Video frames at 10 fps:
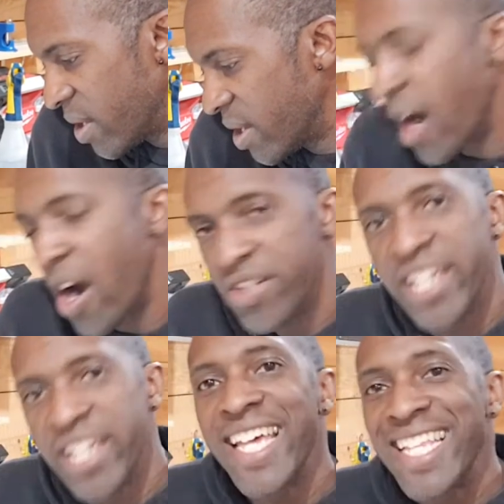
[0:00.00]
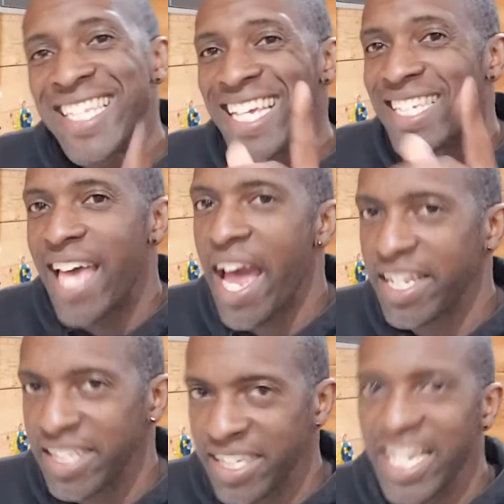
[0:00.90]
RJ Tint,
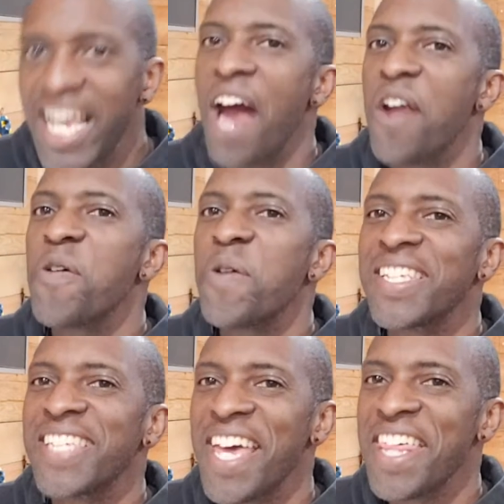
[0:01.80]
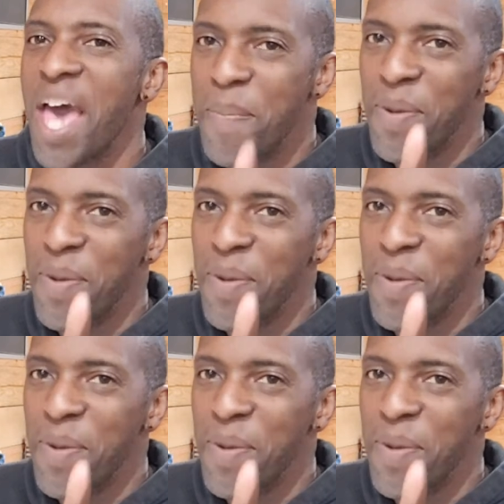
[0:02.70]
exactly. I don't want to say that,